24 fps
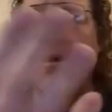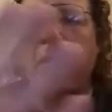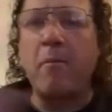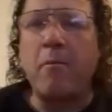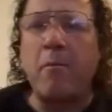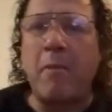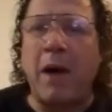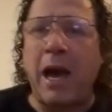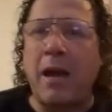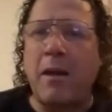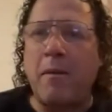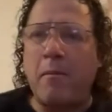
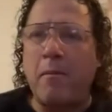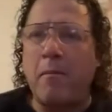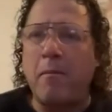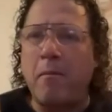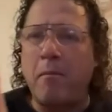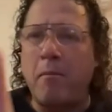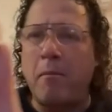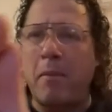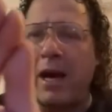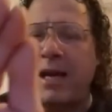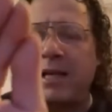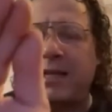
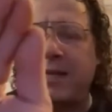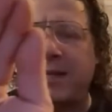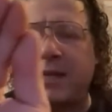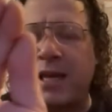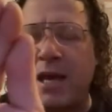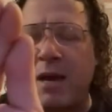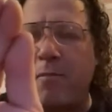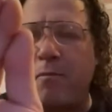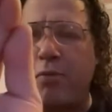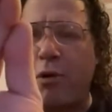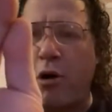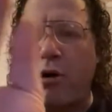my
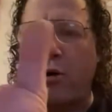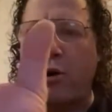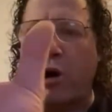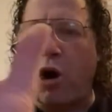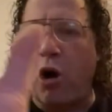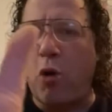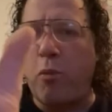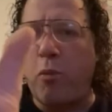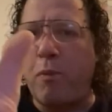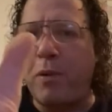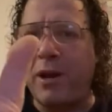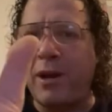skin broke
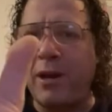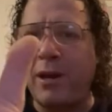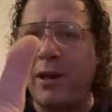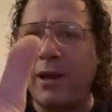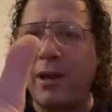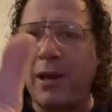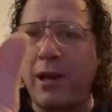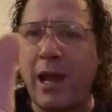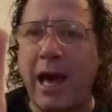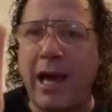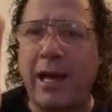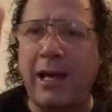open
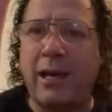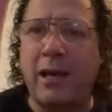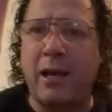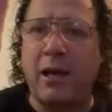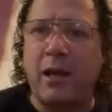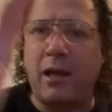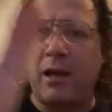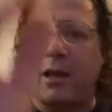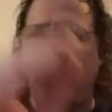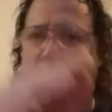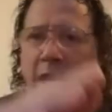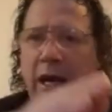like
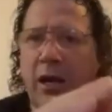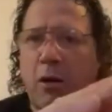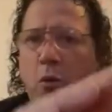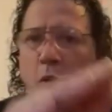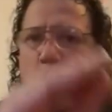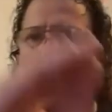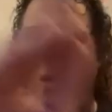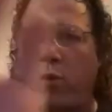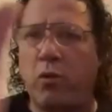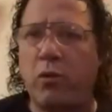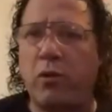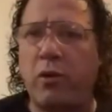
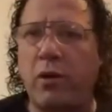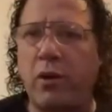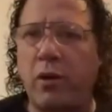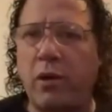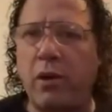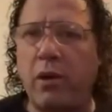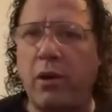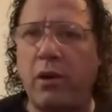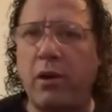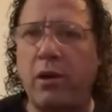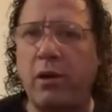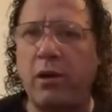wound.
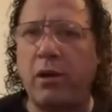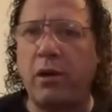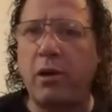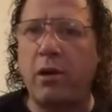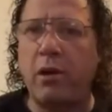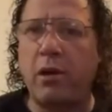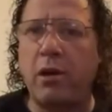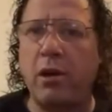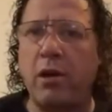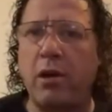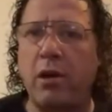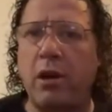
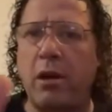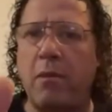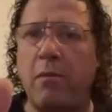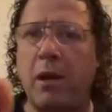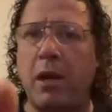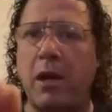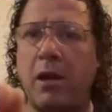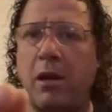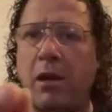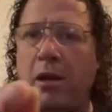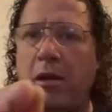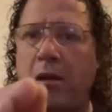You know what I
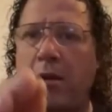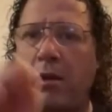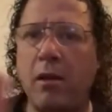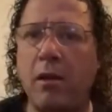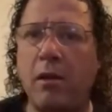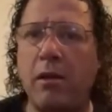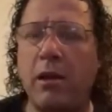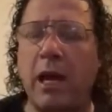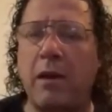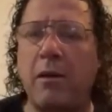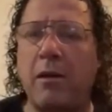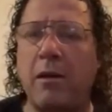mean?
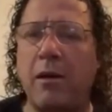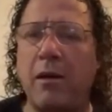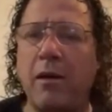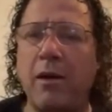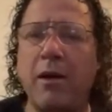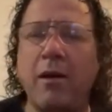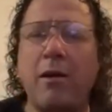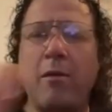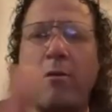Like, oh,